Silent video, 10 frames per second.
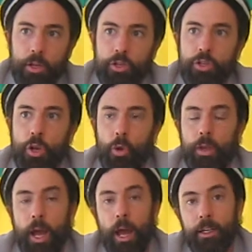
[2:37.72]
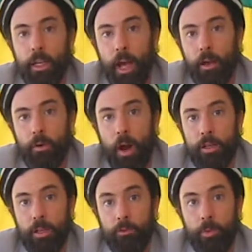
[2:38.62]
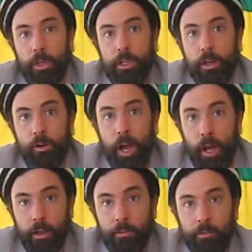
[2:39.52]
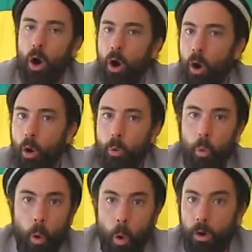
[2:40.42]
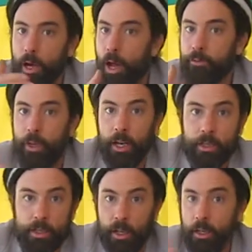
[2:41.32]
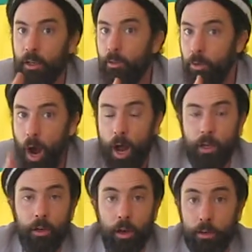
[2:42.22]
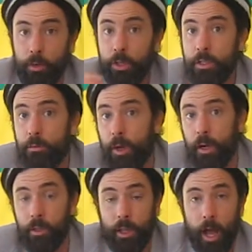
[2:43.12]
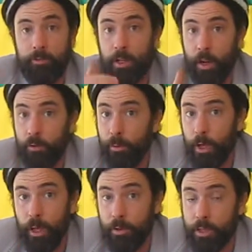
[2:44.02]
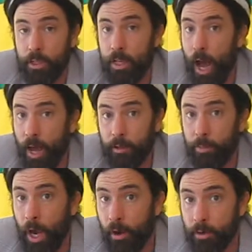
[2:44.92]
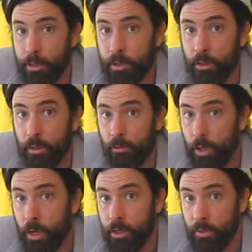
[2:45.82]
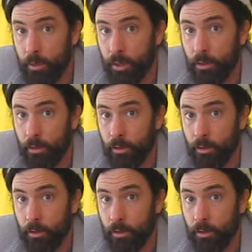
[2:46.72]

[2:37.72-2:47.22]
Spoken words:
So they had to categorize everybody as Al-Qaeda. Whole war in Afghanistan and Iraq and all the millions of American lives and everybody else that died in Paris because of it.